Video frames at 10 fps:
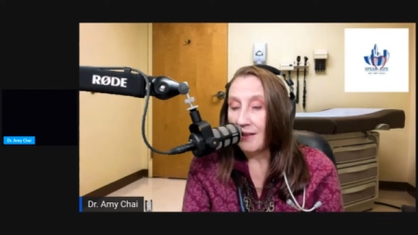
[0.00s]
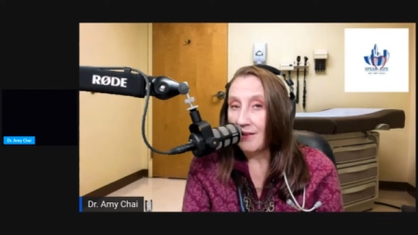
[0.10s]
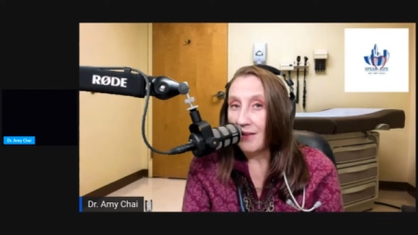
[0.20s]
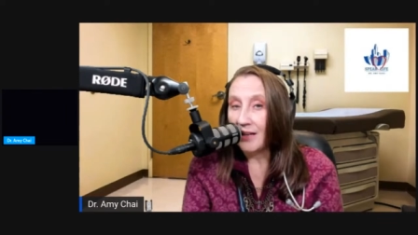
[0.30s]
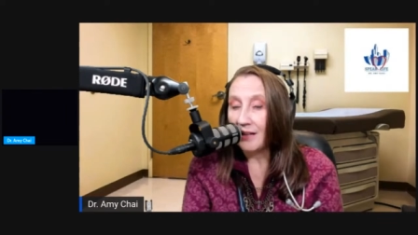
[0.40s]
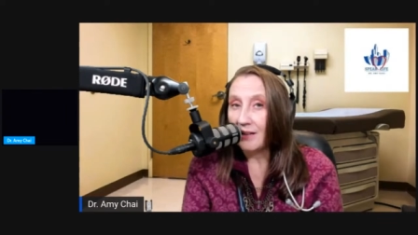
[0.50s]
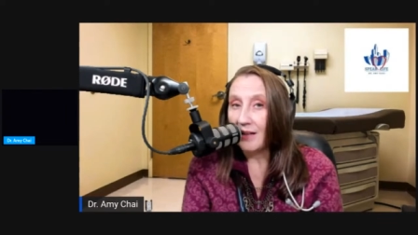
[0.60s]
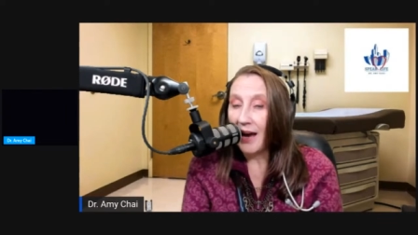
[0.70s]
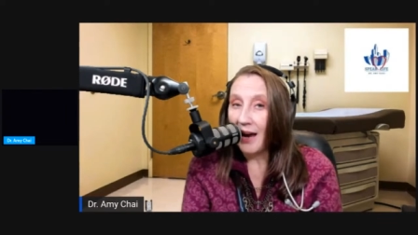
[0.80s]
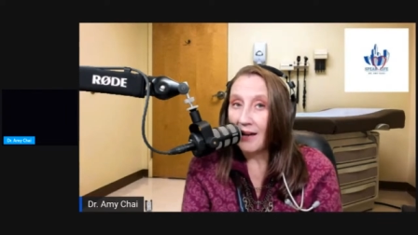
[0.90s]
that
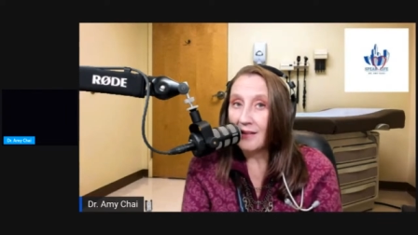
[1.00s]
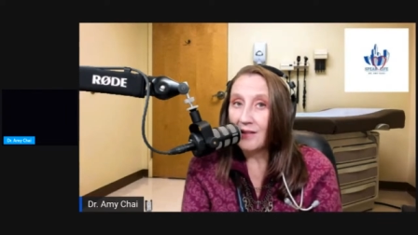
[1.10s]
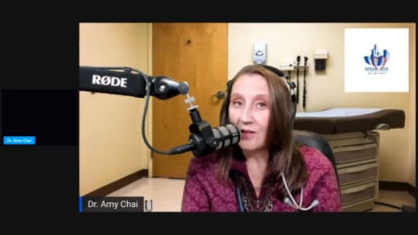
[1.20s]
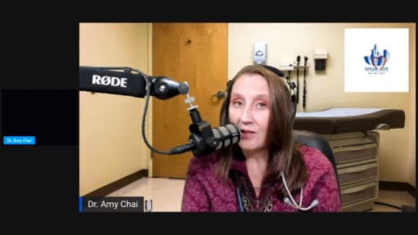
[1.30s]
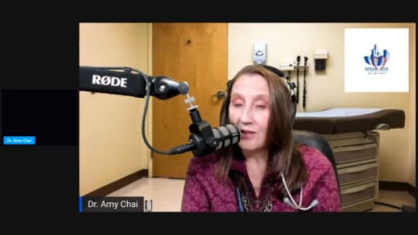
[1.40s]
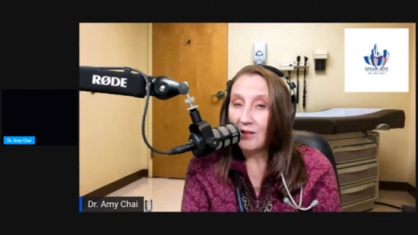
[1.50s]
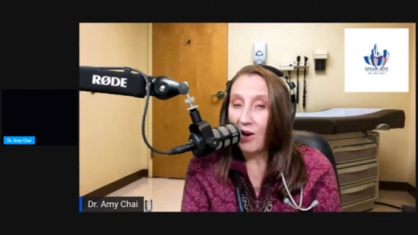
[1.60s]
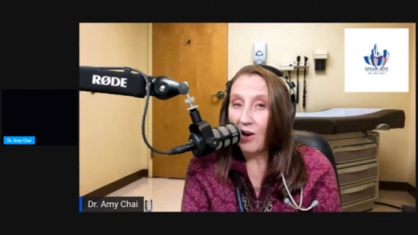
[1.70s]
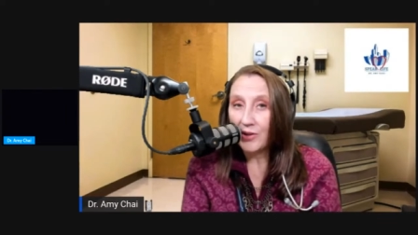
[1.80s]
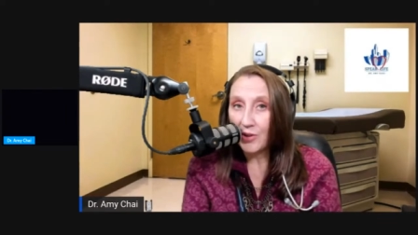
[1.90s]
has
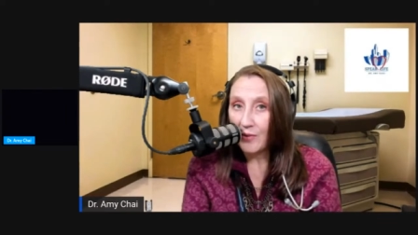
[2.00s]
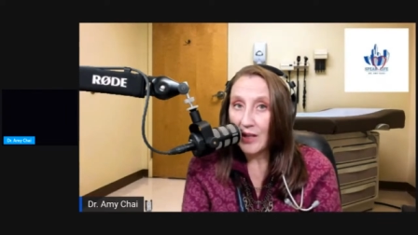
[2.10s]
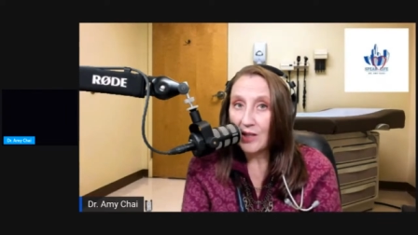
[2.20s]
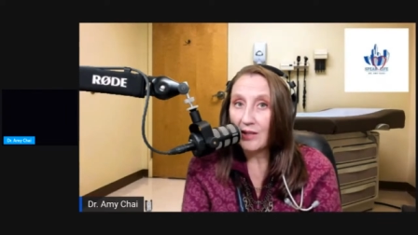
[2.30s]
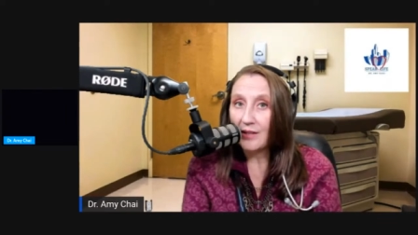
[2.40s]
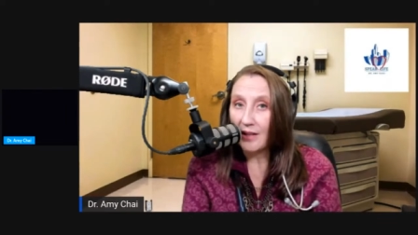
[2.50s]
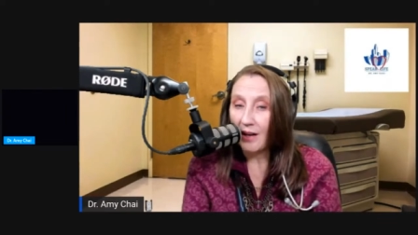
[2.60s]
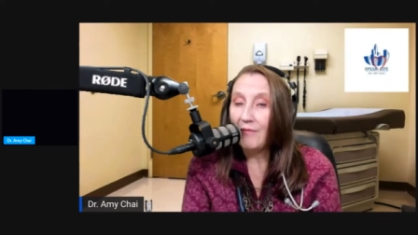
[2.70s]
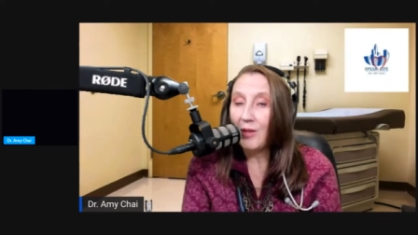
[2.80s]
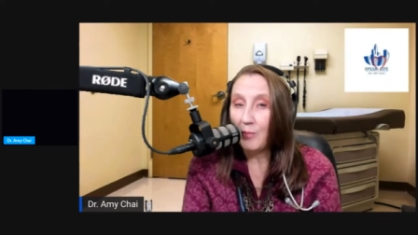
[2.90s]
alterations
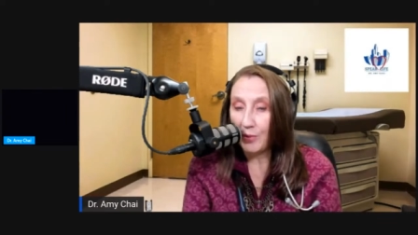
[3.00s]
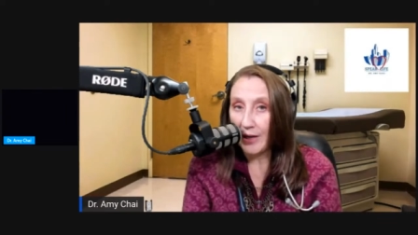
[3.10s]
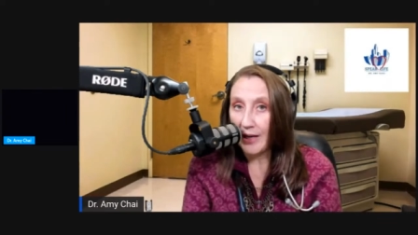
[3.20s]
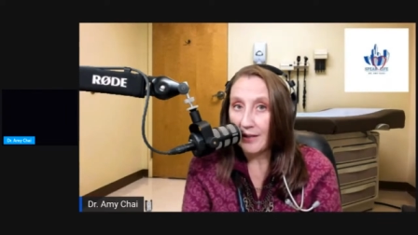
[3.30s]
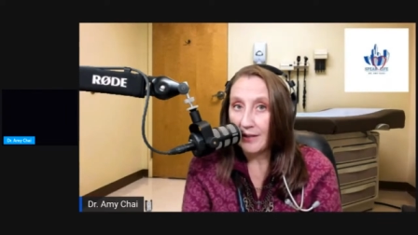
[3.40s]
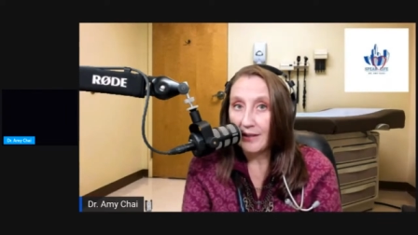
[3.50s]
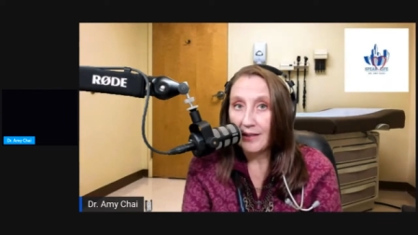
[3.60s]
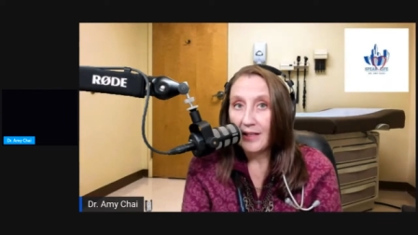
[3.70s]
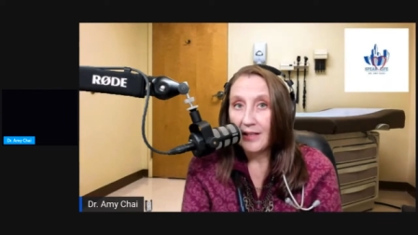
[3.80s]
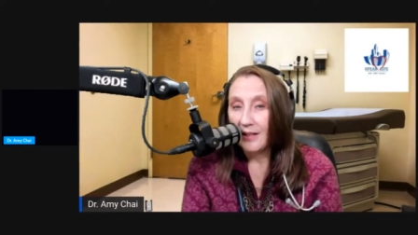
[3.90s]
of the brain
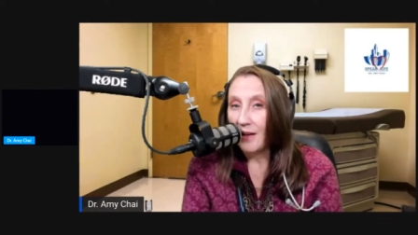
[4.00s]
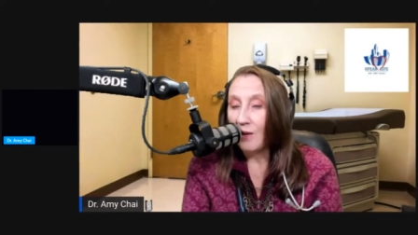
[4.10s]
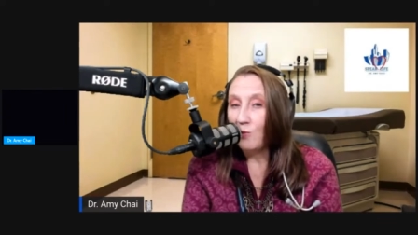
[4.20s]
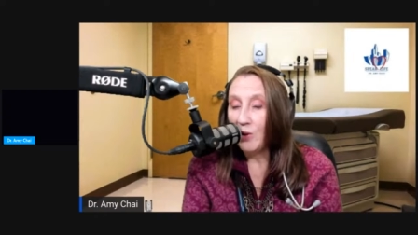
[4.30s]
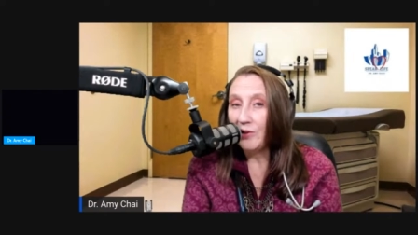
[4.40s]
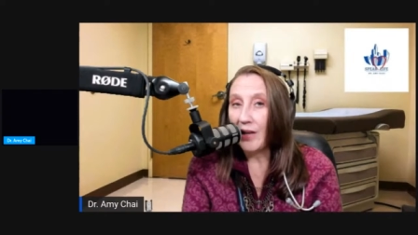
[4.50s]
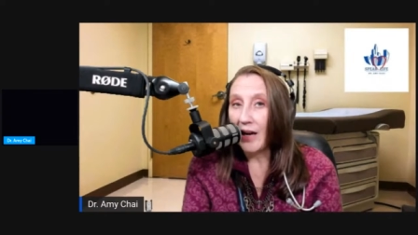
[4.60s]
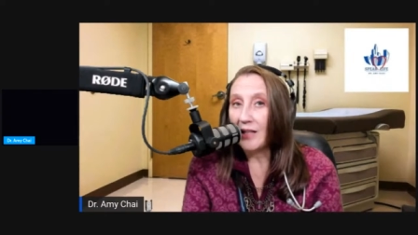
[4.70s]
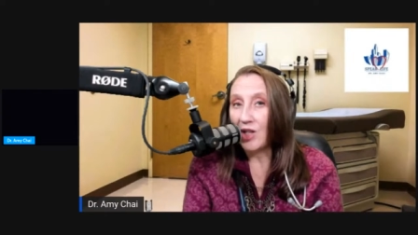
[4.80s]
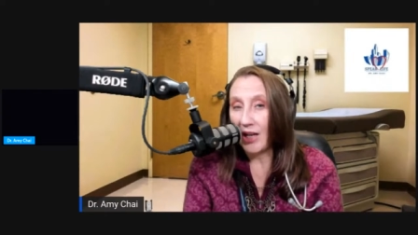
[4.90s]
that will
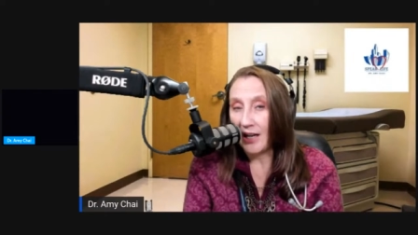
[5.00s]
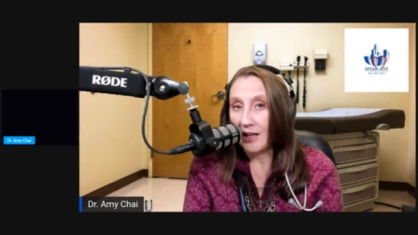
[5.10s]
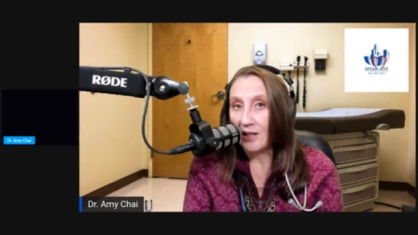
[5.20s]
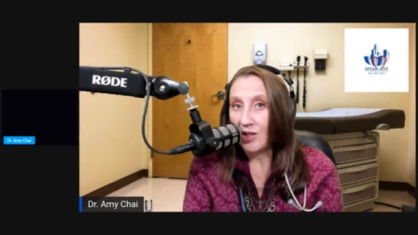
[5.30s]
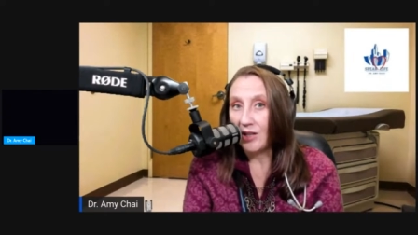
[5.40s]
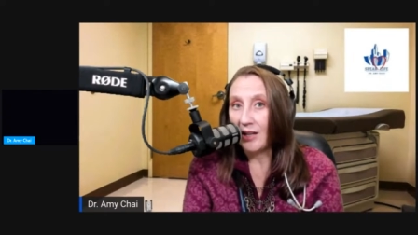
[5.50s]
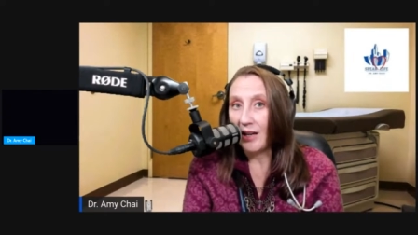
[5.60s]
not change.